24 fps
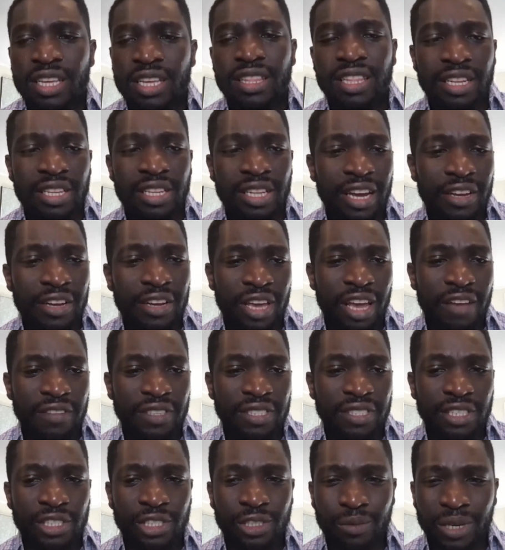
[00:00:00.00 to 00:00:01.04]
Then now you have a
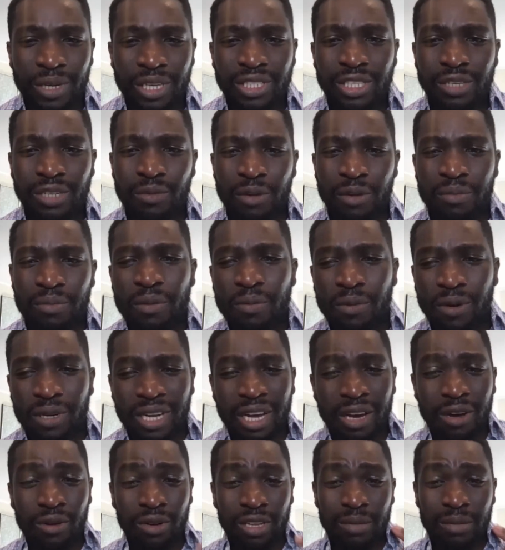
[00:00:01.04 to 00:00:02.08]
situation where people are
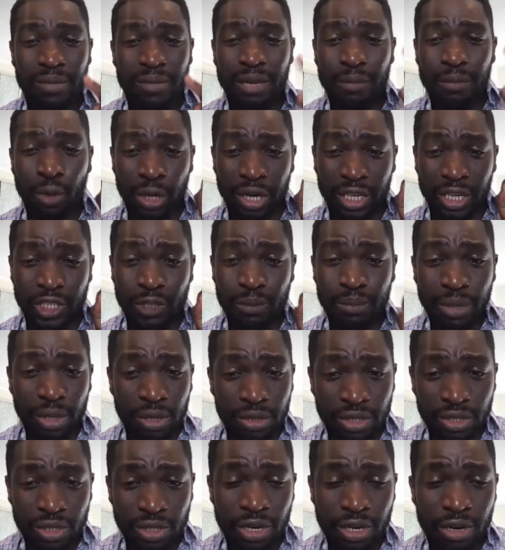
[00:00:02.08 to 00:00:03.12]
not only being more
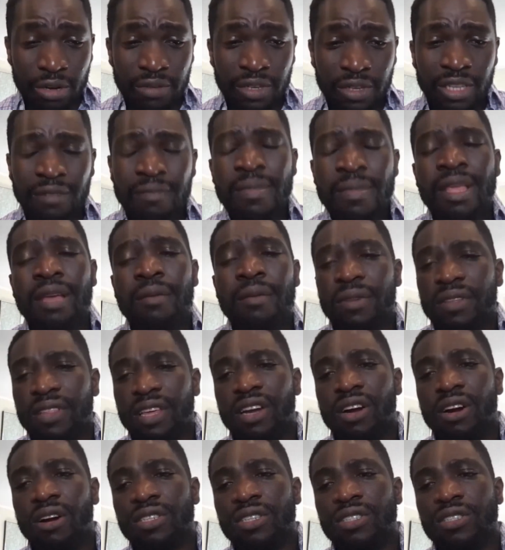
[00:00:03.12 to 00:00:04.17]
exposed to COVID, but
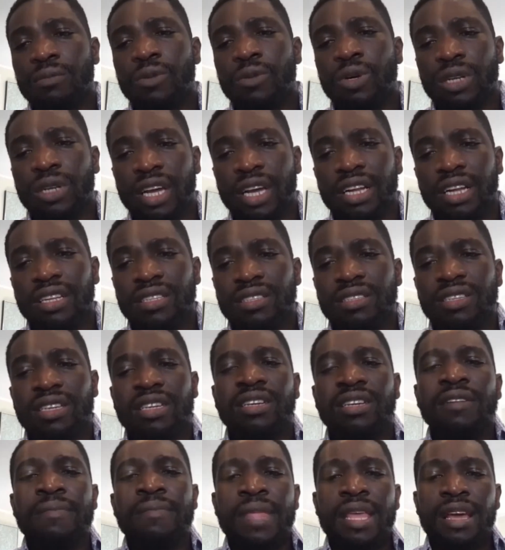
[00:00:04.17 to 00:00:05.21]
they are also more likely
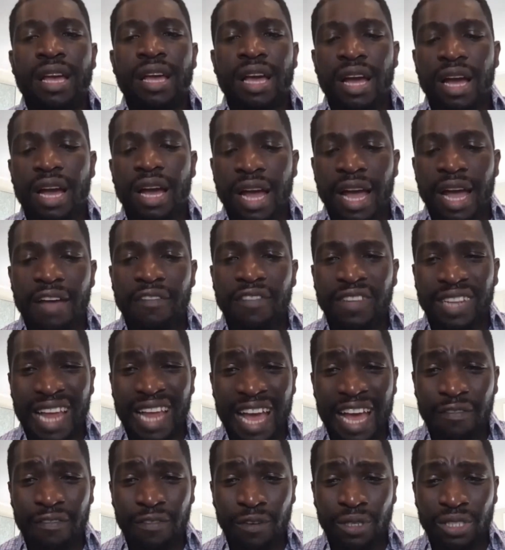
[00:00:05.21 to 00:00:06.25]
to have an
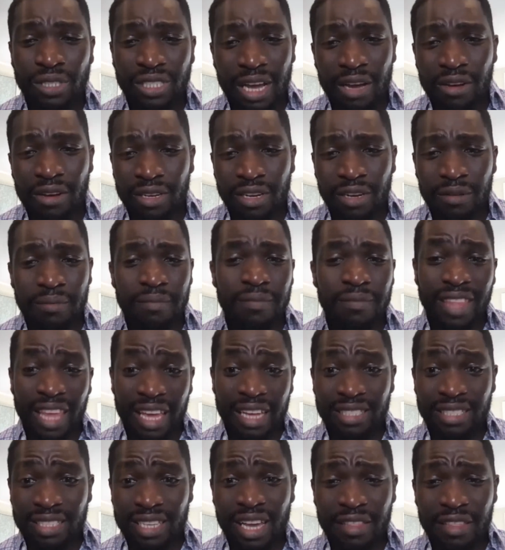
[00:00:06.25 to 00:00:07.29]
adverse outcome
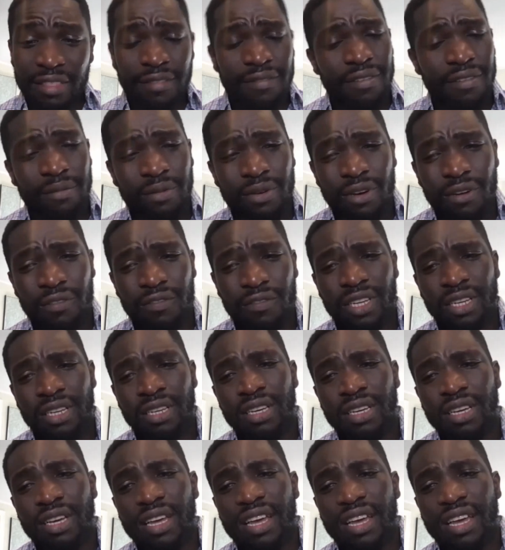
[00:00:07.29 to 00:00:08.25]
like death from COVID.